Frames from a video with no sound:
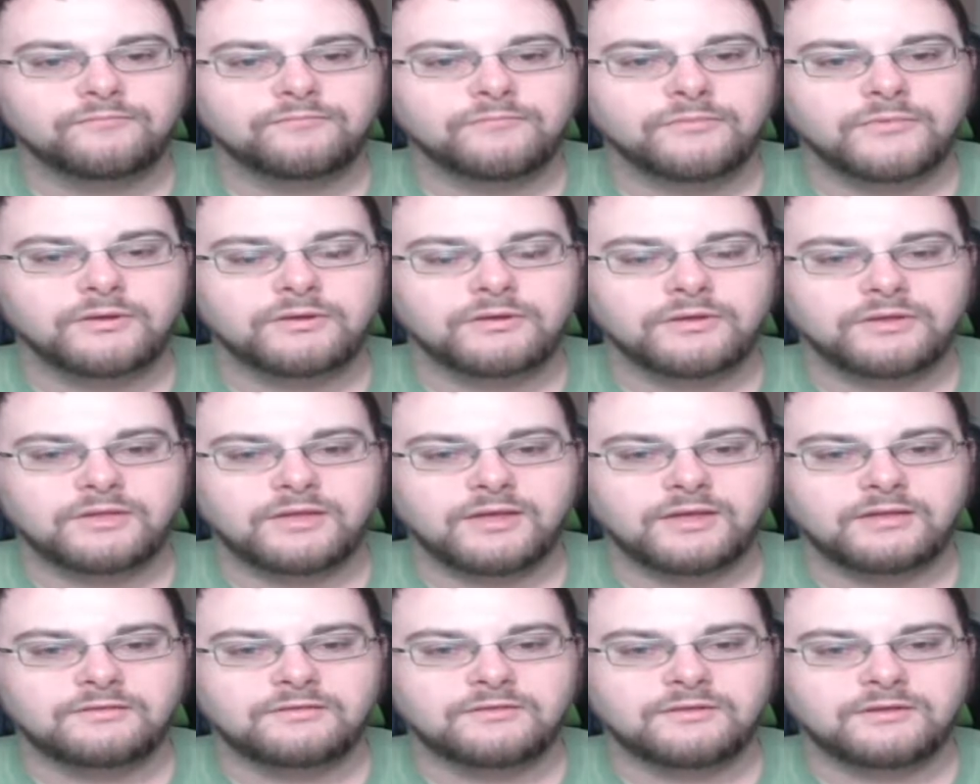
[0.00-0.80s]
Okay,
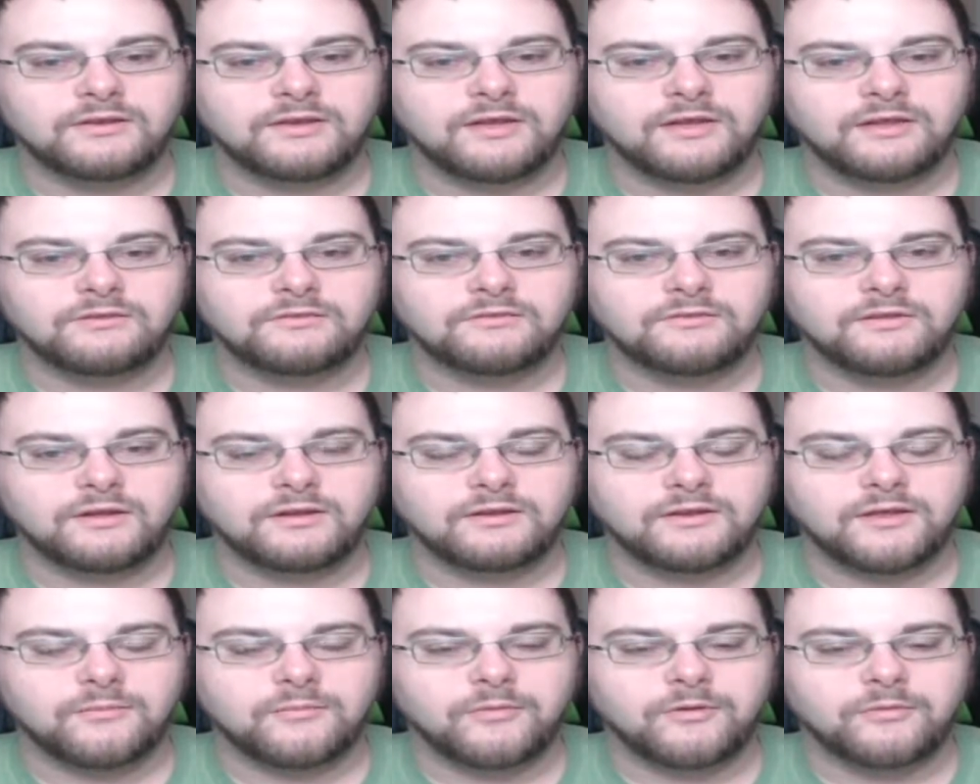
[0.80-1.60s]
that's a nice
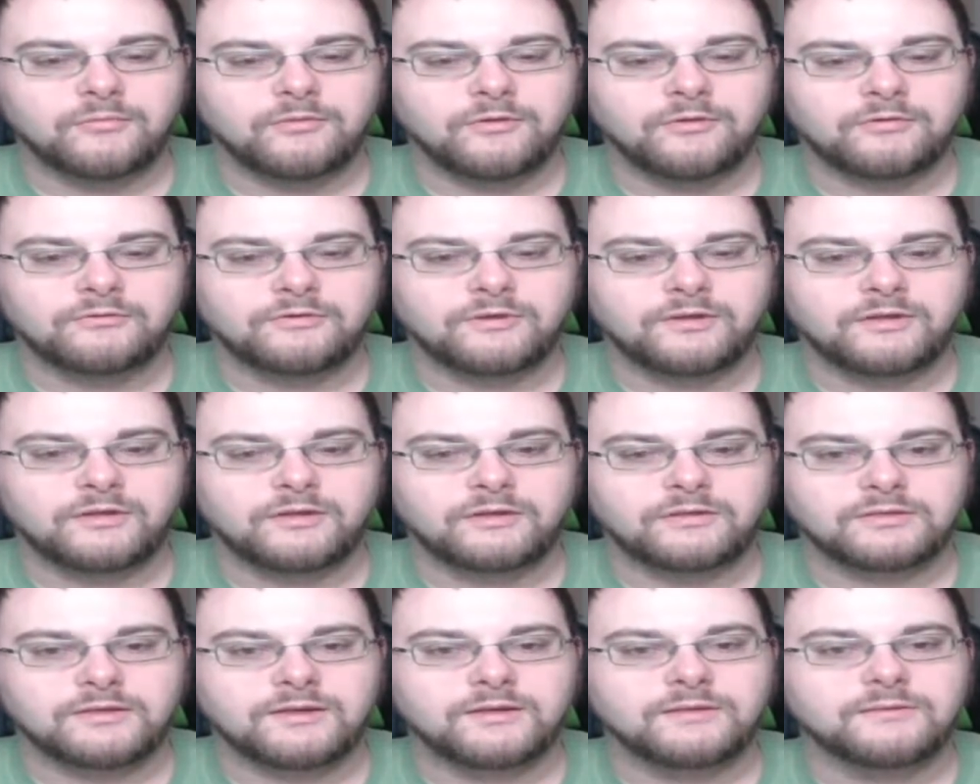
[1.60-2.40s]
dynamic pose. I
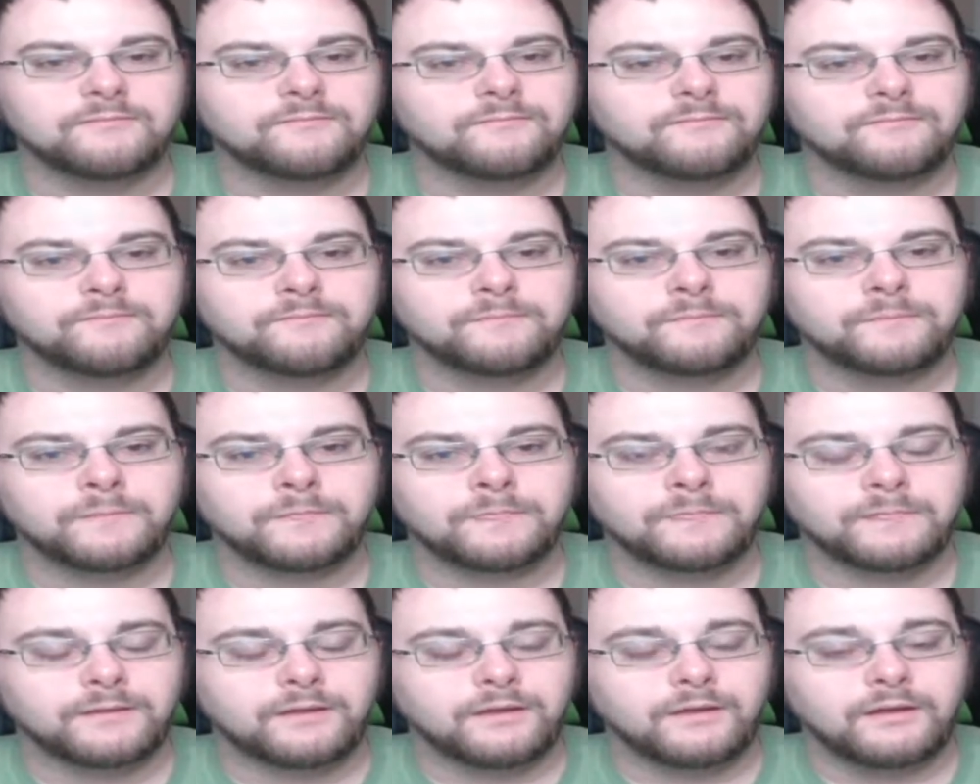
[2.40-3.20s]
like
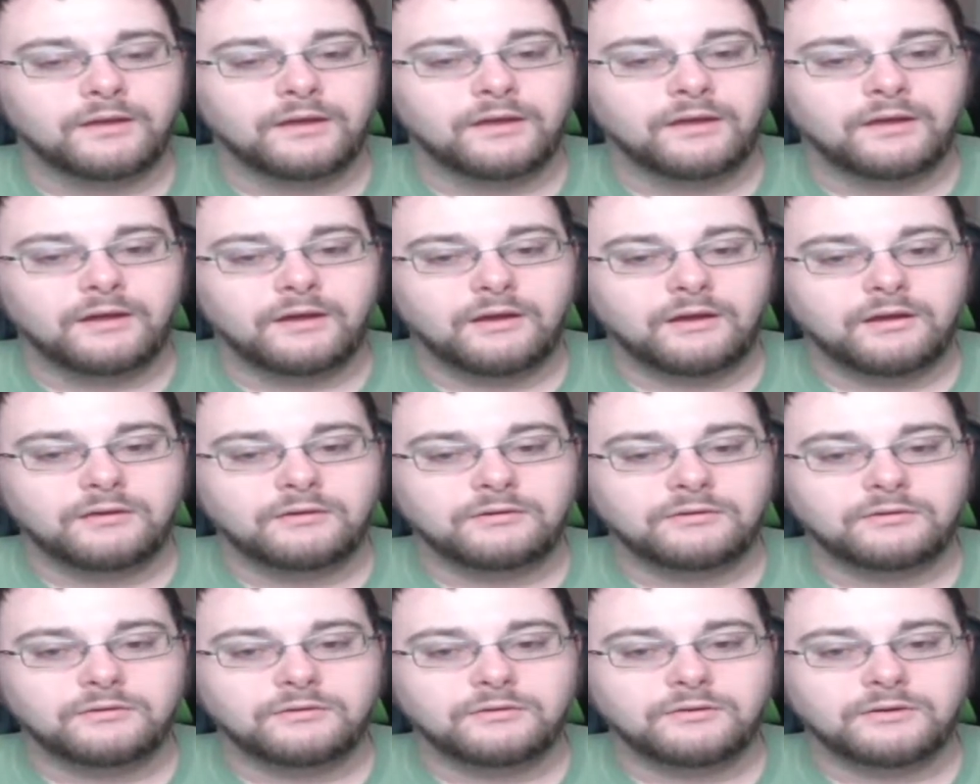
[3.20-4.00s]
that.
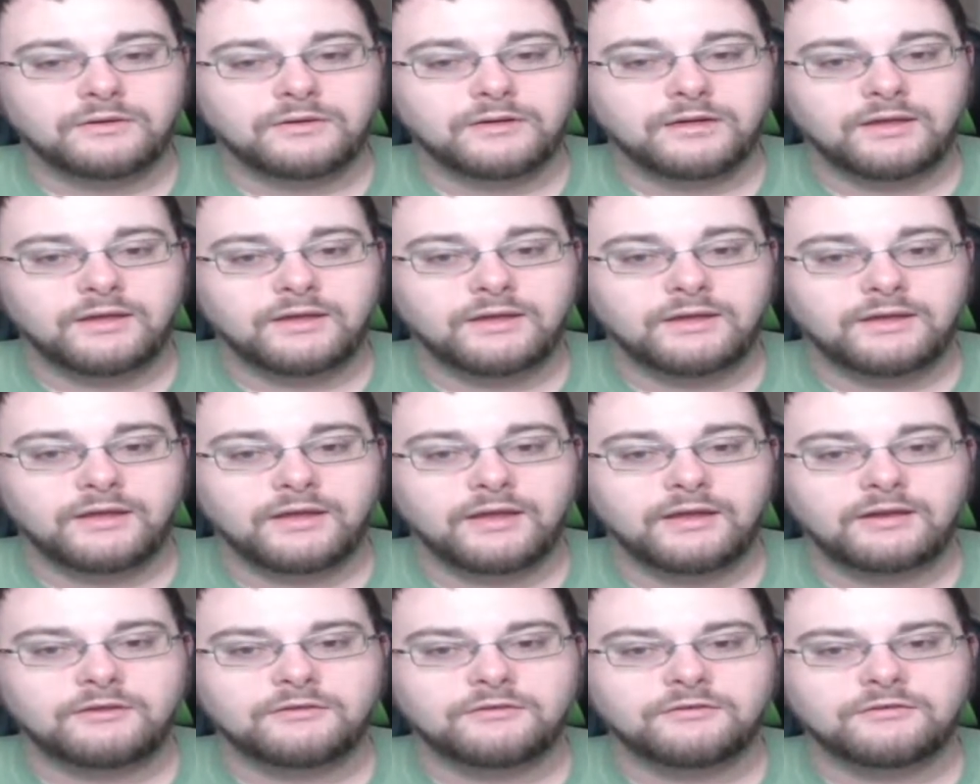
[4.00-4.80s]
Okay,
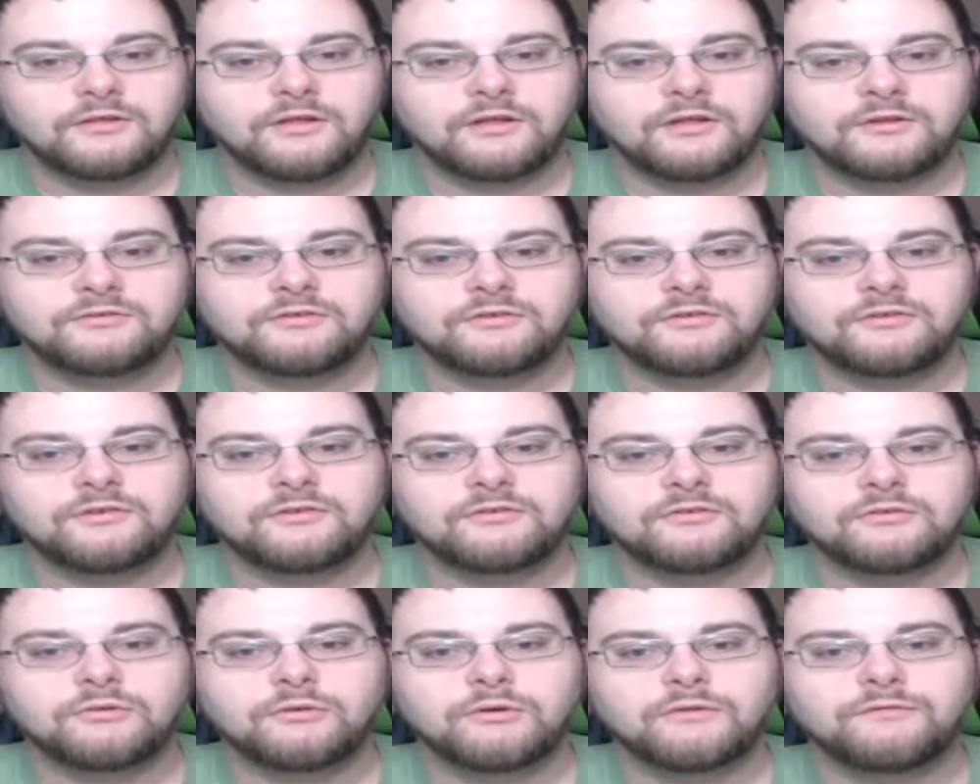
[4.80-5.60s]
Hades launches
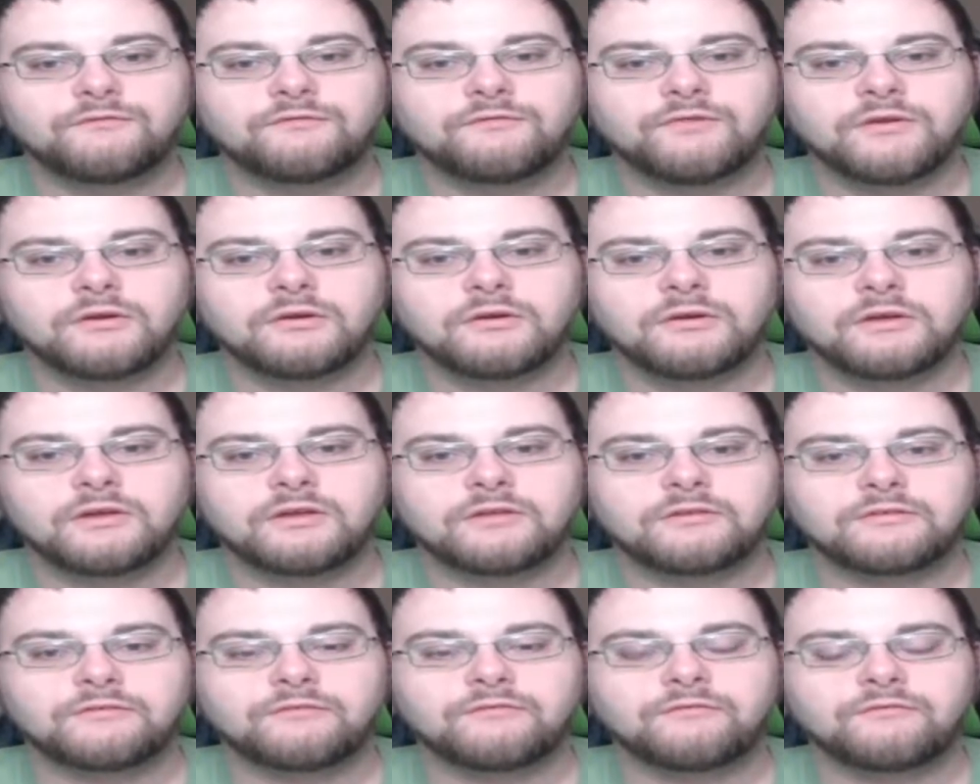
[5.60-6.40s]
into a
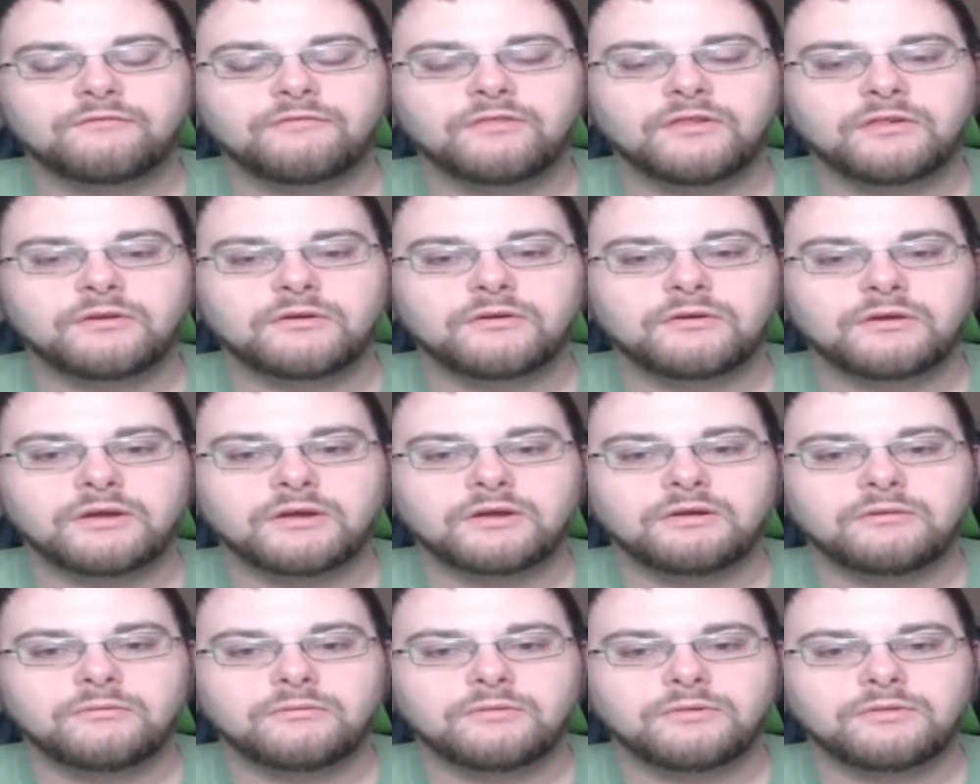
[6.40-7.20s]
furious flurry
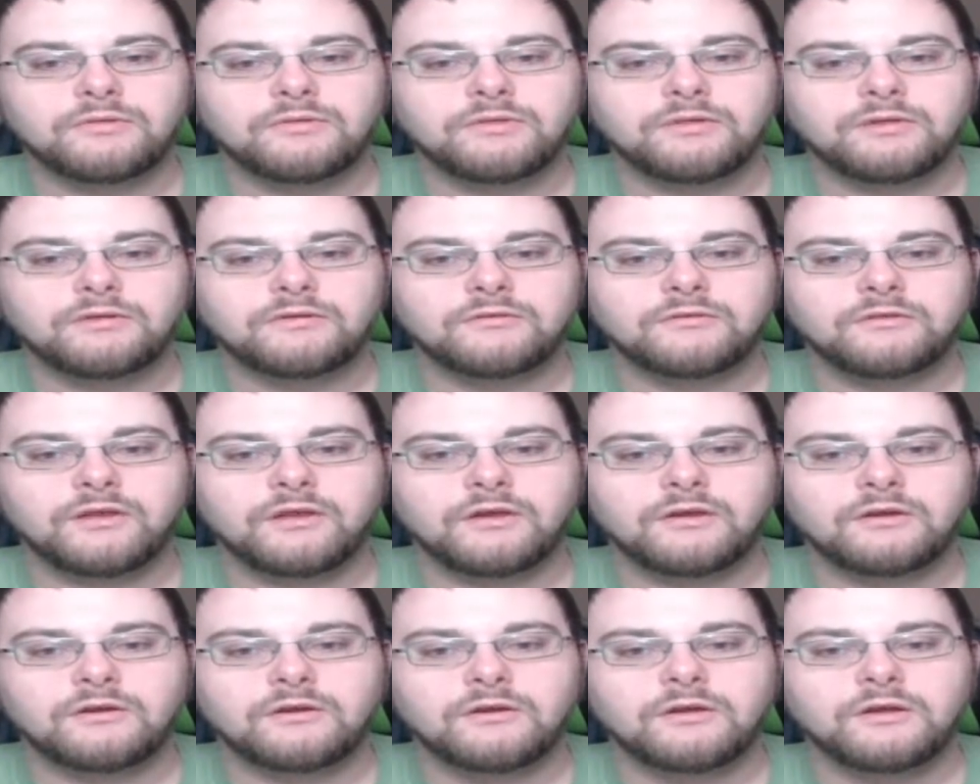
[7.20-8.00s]
with his
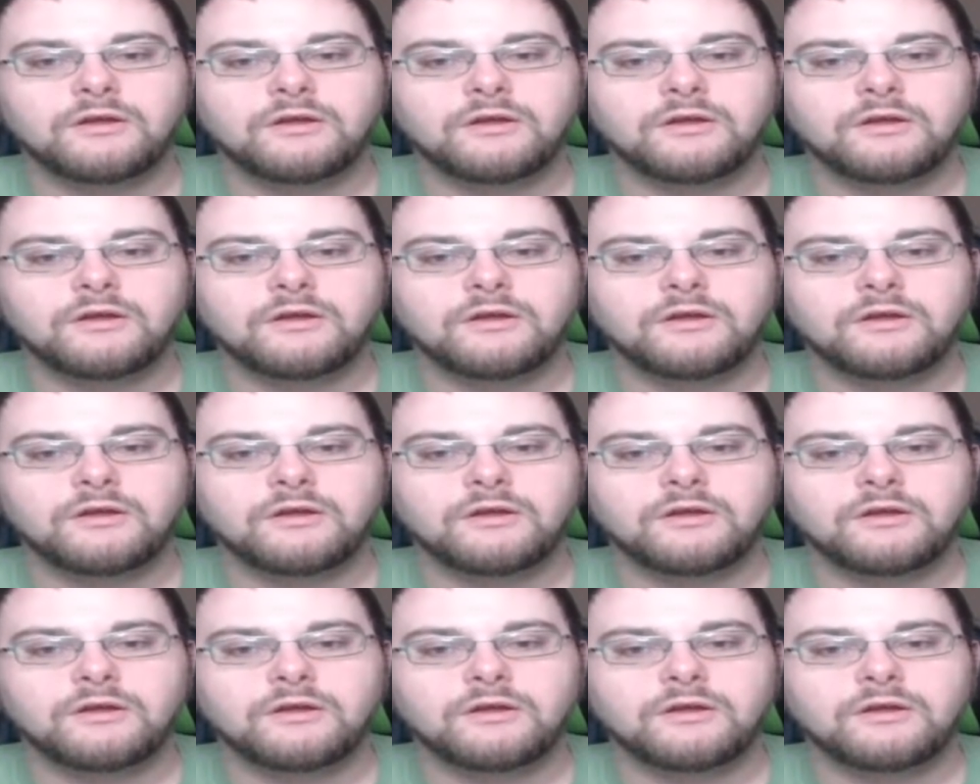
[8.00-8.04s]
uh,